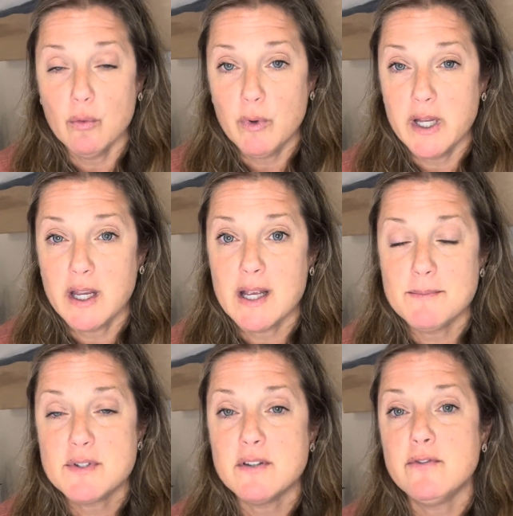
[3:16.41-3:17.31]
when it
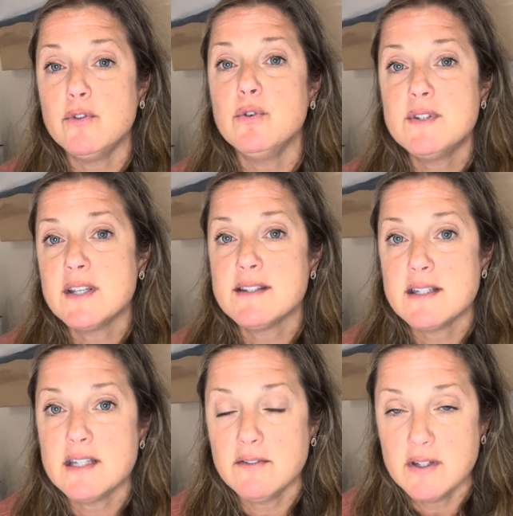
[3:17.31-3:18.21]
comes to food
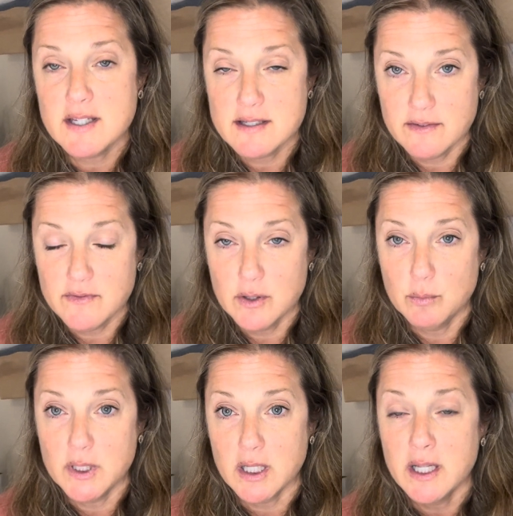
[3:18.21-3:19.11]
sensitivities, if you
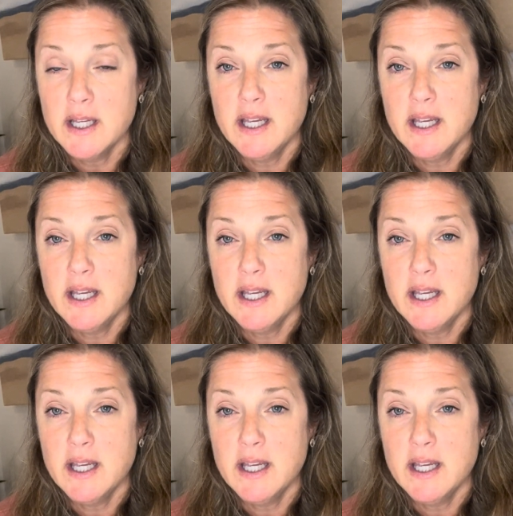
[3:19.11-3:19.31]
will,